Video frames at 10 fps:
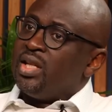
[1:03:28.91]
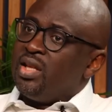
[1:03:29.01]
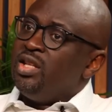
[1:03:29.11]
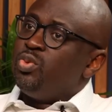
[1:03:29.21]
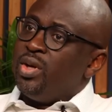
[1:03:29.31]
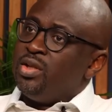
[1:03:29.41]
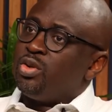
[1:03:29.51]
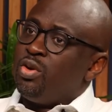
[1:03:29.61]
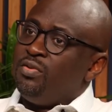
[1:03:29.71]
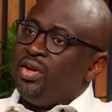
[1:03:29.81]
are things we're
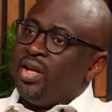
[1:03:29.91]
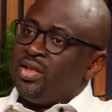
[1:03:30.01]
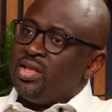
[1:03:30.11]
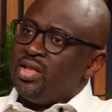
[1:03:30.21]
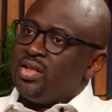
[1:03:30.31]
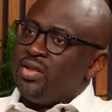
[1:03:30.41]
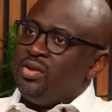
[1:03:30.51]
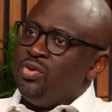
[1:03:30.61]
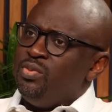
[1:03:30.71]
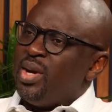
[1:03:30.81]
discovering exist.
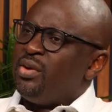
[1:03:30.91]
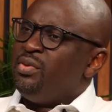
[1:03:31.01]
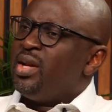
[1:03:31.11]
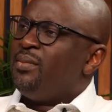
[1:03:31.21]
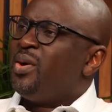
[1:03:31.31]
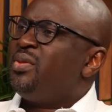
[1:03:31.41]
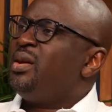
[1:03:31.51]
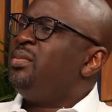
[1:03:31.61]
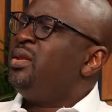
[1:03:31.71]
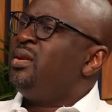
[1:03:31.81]
You might read about
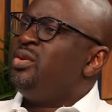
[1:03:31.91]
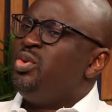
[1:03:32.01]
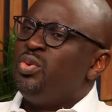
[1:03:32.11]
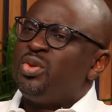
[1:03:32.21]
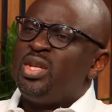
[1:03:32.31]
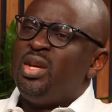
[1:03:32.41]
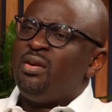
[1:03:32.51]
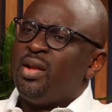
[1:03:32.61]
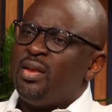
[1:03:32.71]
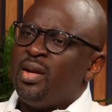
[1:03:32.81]
them in the news
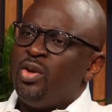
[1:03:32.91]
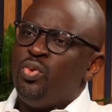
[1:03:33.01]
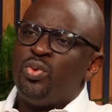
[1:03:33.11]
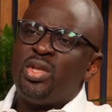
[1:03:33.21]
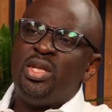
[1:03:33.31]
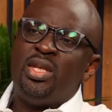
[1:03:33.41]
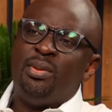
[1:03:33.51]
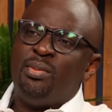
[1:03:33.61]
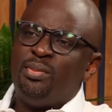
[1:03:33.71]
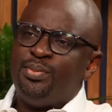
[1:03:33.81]
here and there. You see
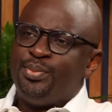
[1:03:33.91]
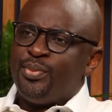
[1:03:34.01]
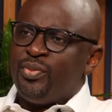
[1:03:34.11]
them